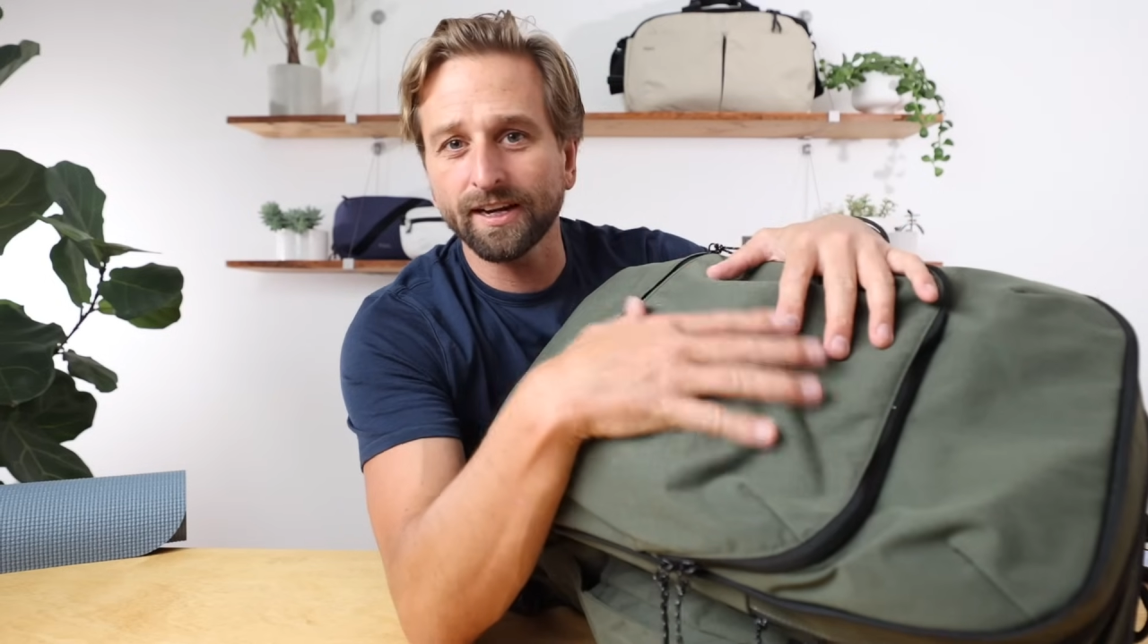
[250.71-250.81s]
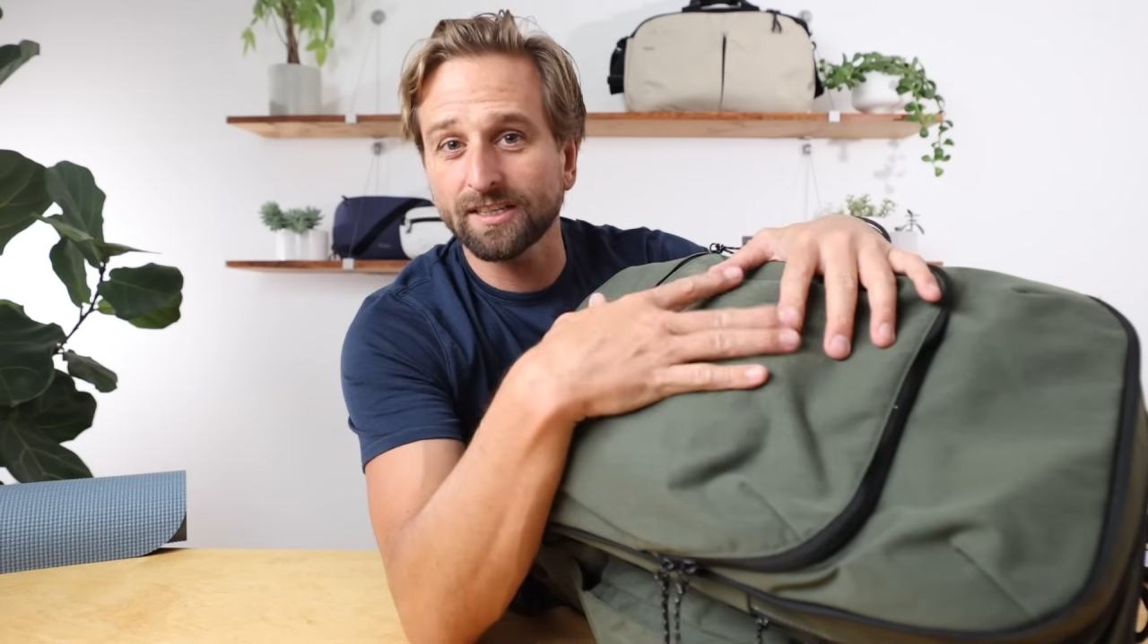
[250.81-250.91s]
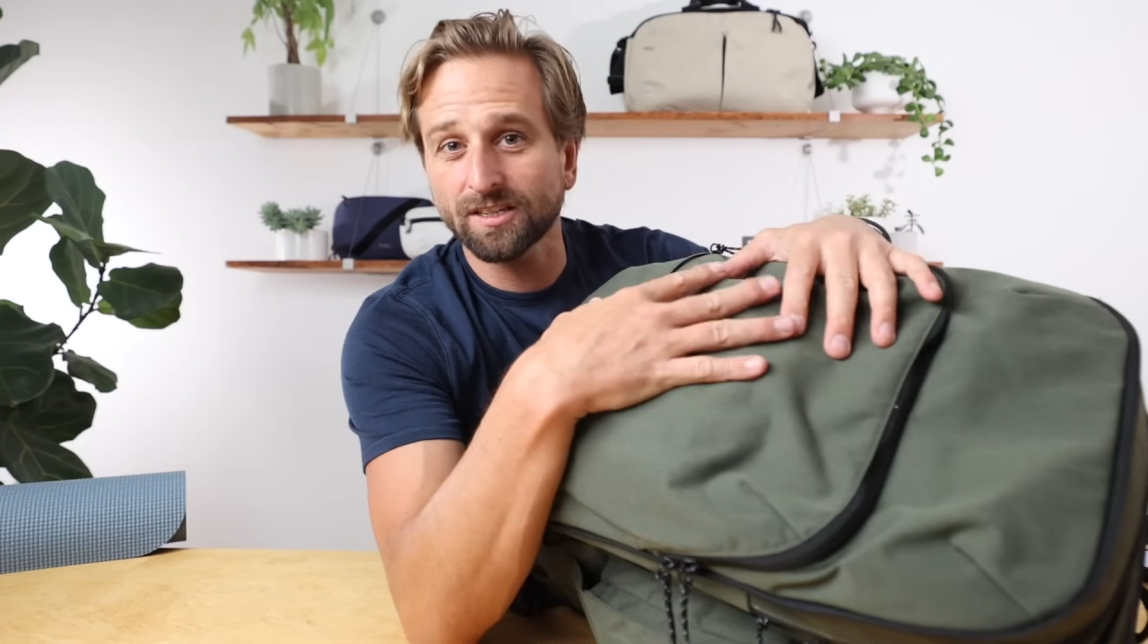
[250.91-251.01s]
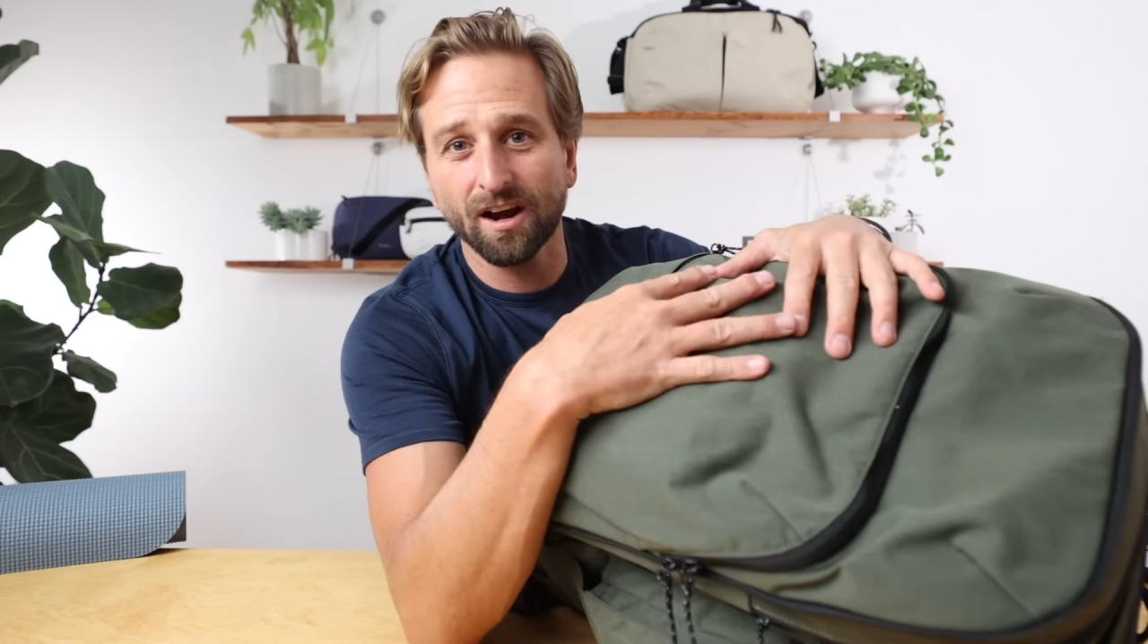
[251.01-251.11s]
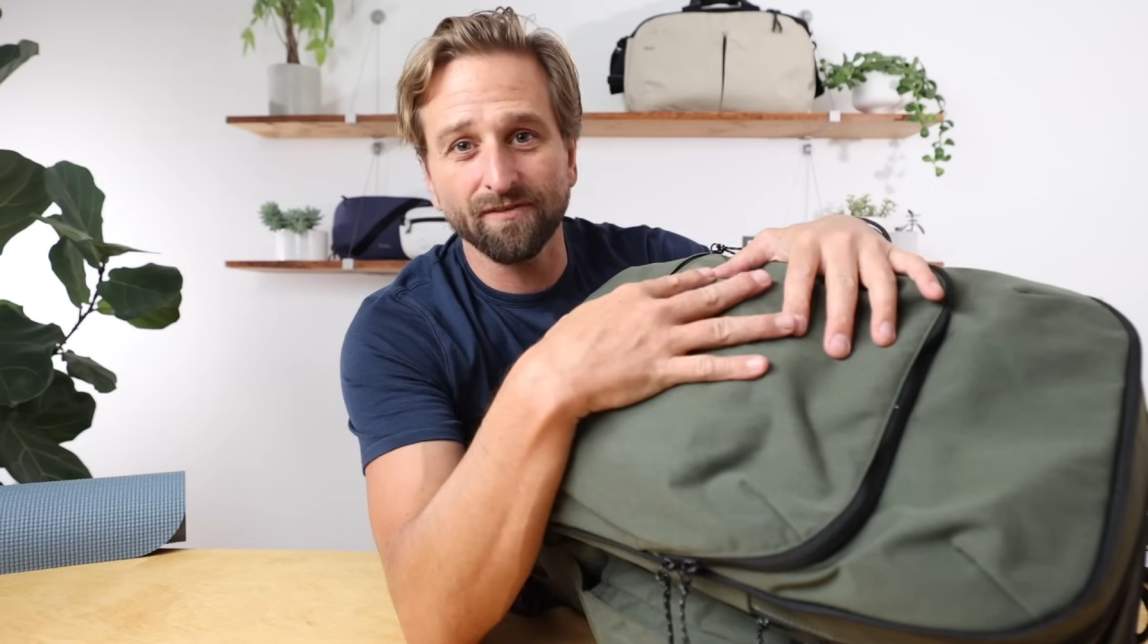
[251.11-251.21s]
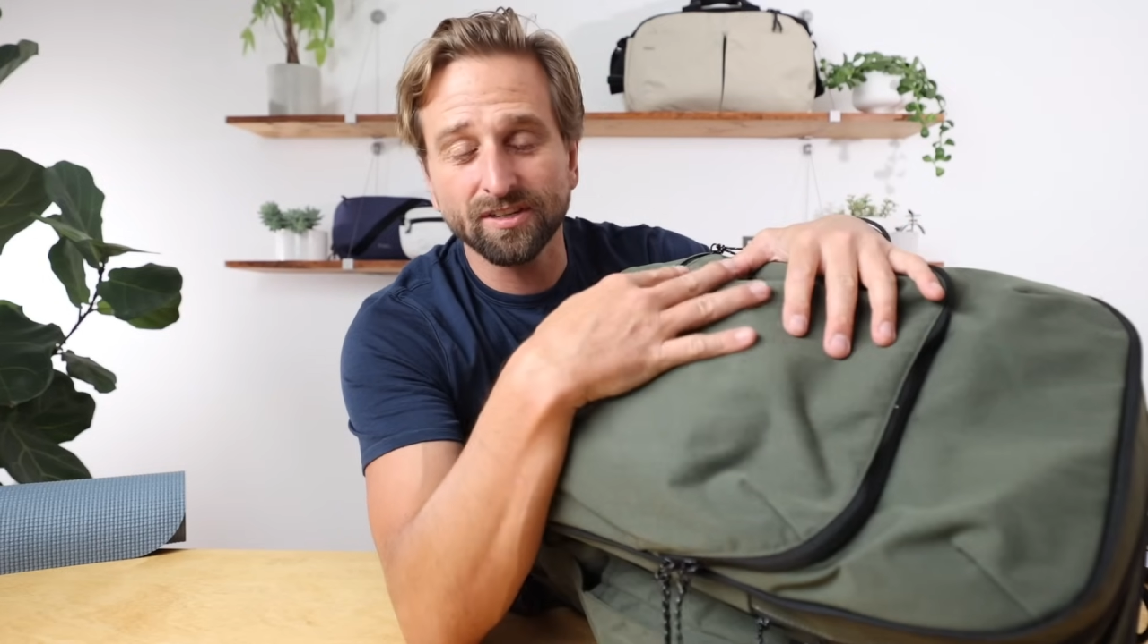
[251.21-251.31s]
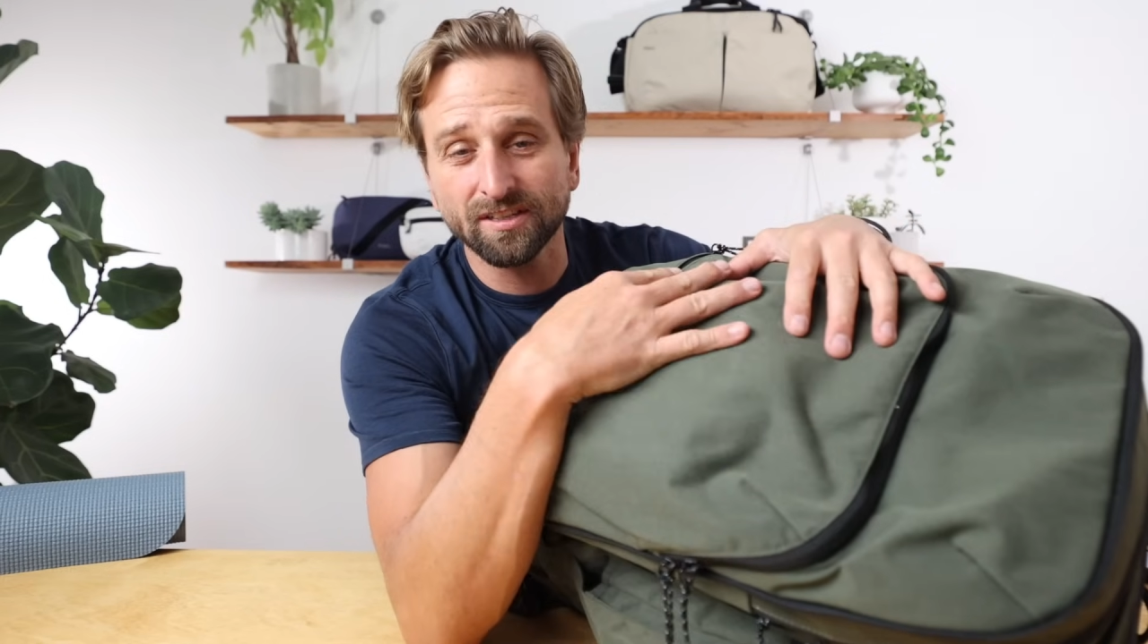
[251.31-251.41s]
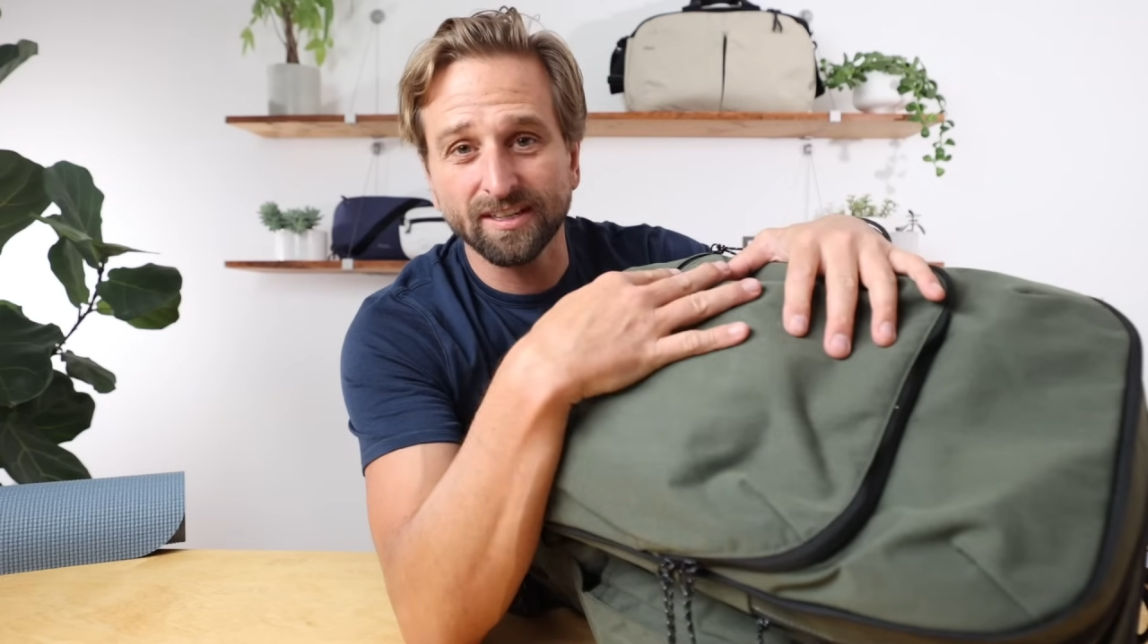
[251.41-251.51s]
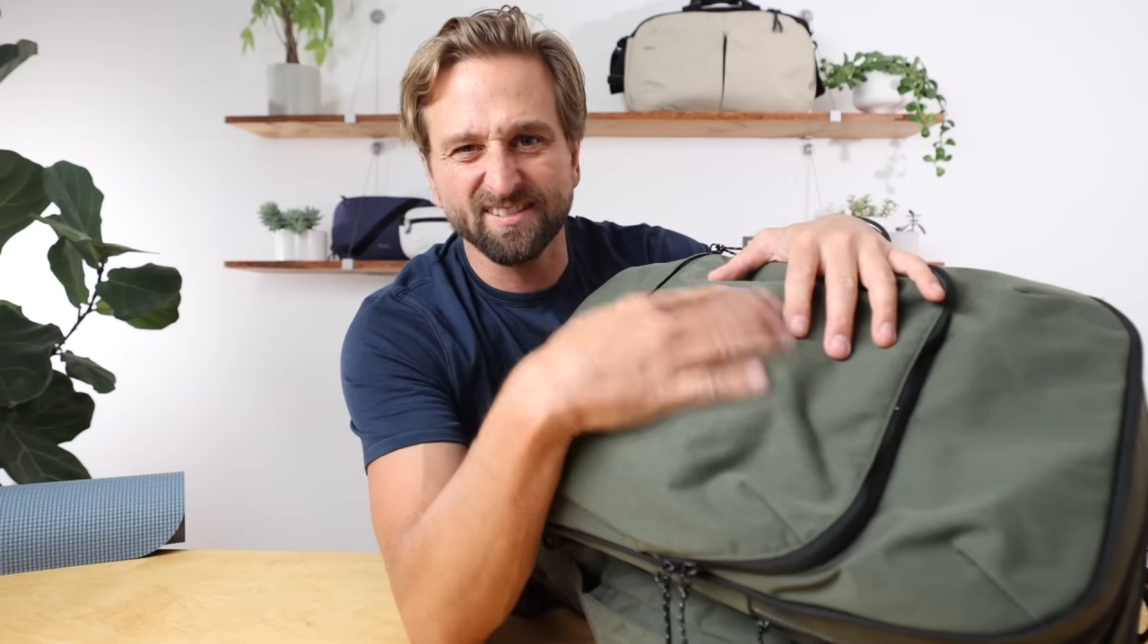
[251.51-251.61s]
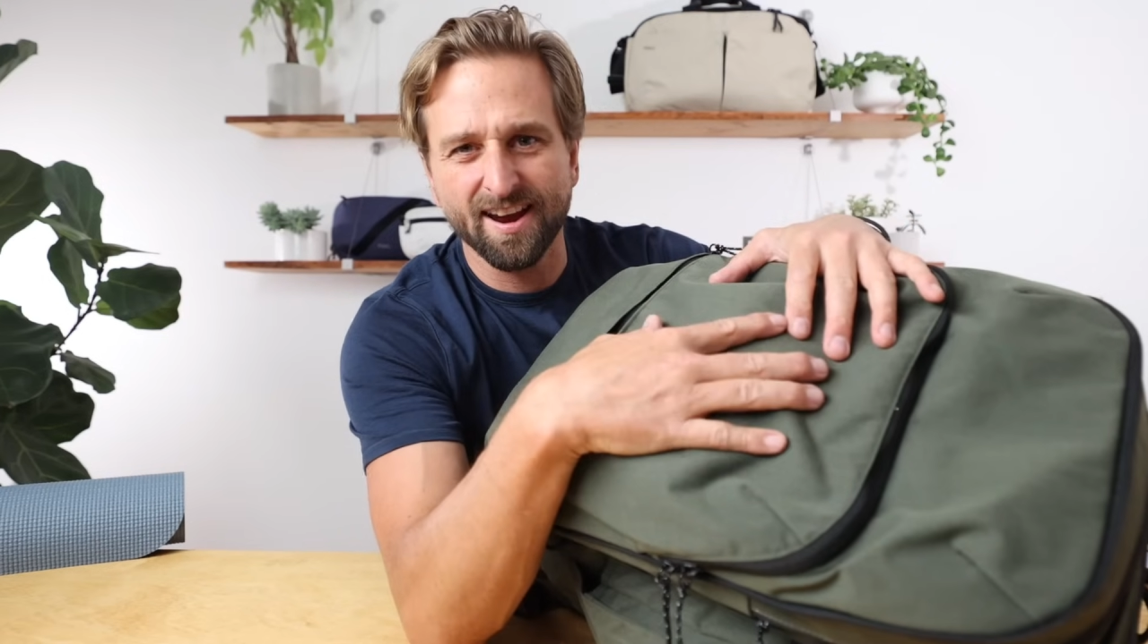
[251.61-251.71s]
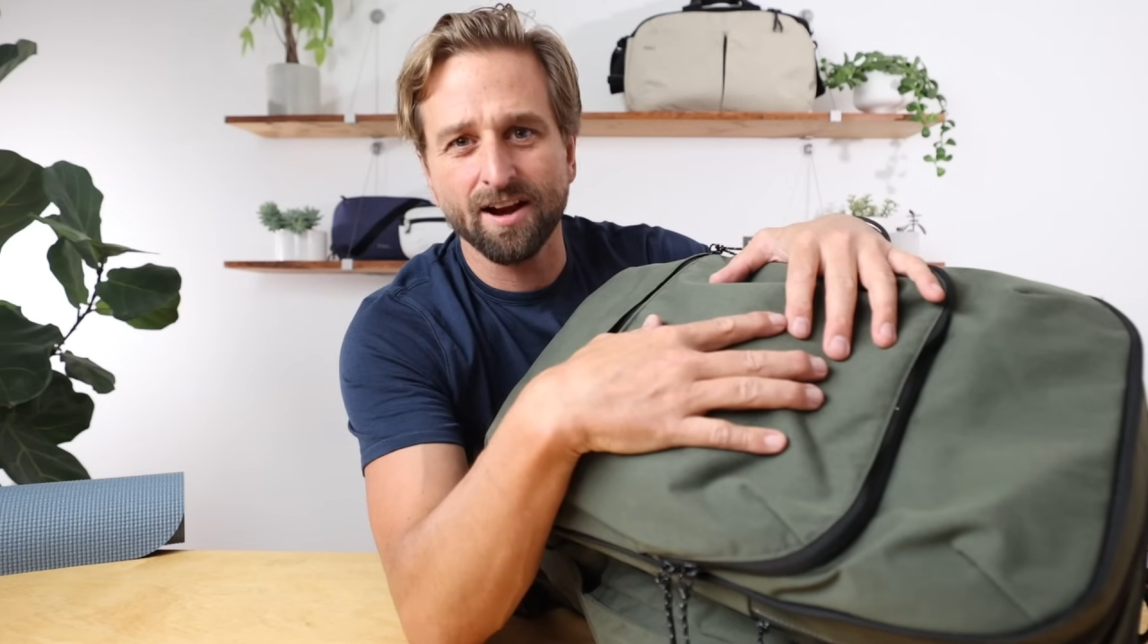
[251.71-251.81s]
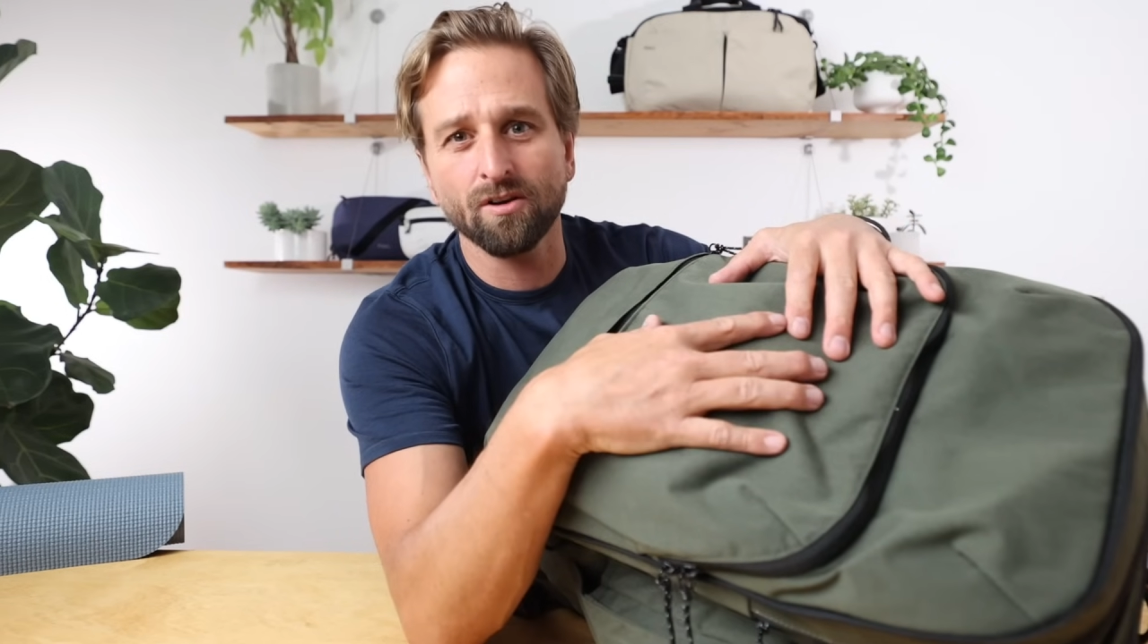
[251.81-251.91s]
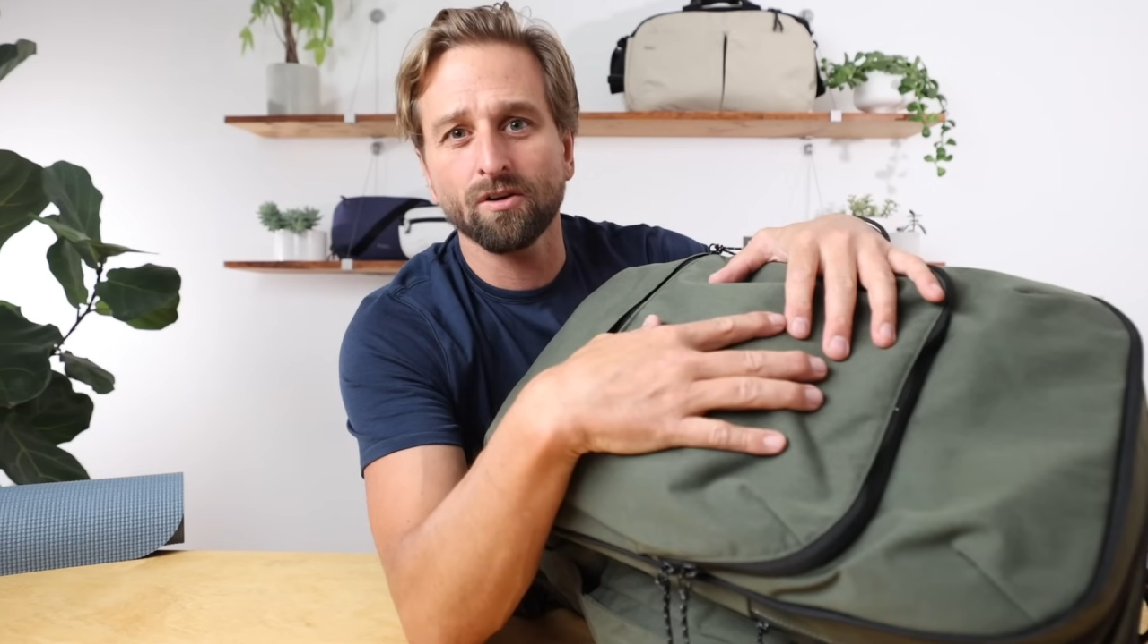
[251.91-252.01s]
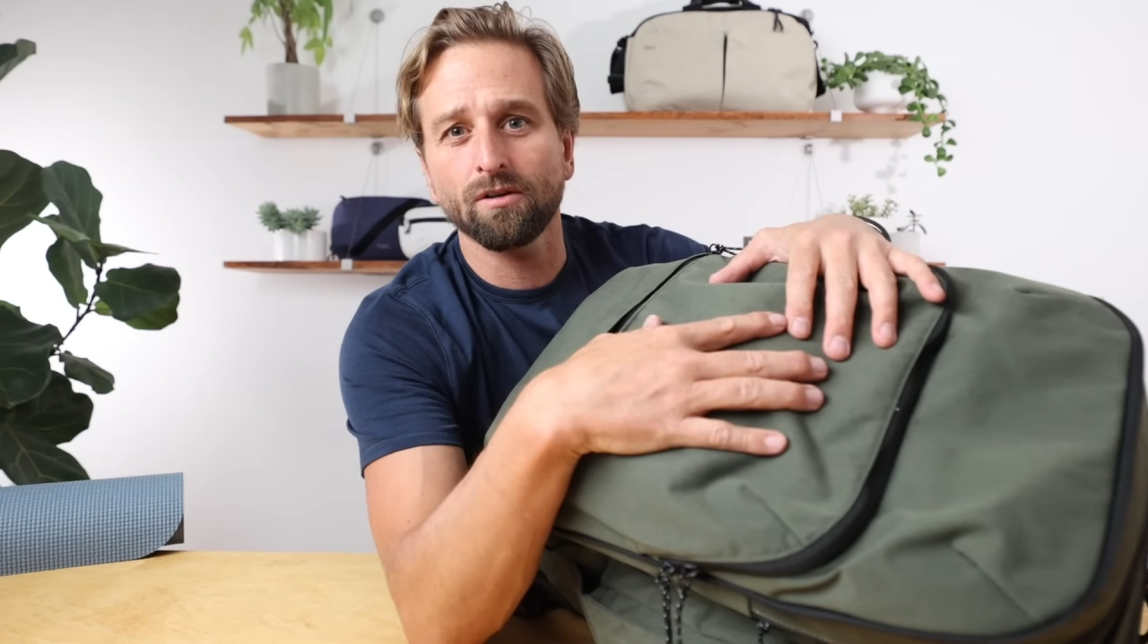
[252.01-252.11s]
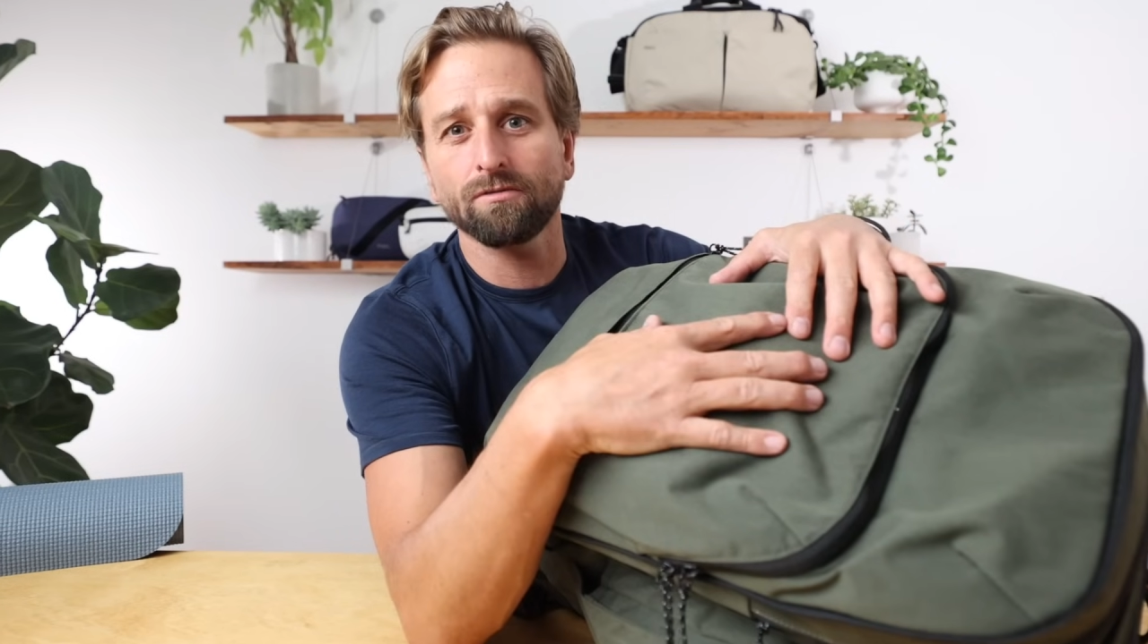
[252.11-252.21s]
It's obviously tear